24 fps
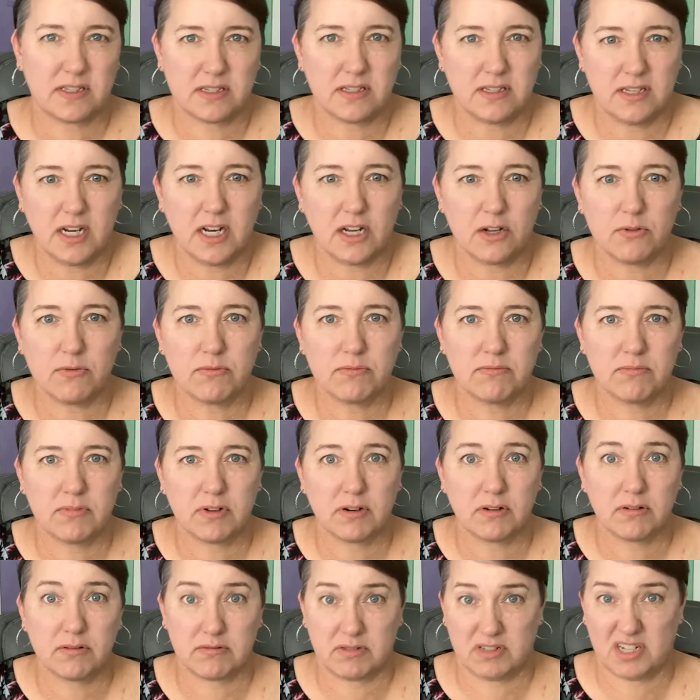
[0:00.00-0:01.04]

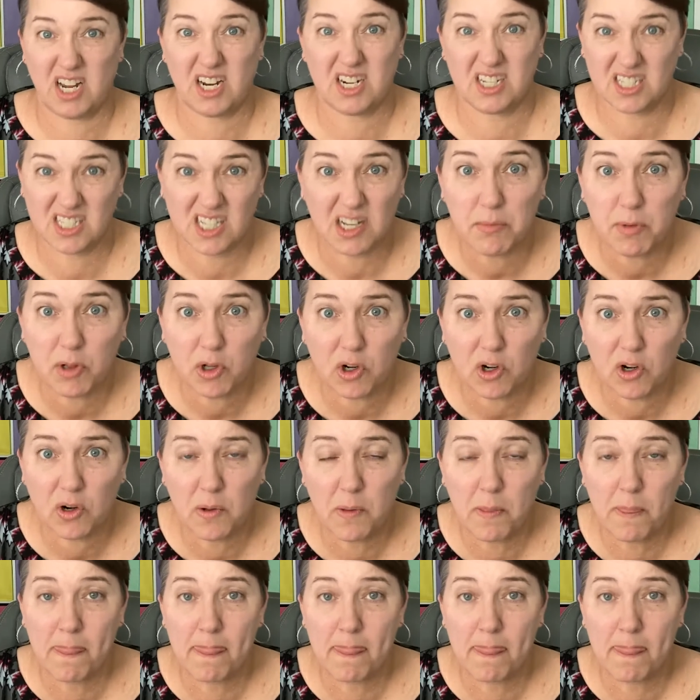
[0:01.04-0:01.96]
they're kind of similar,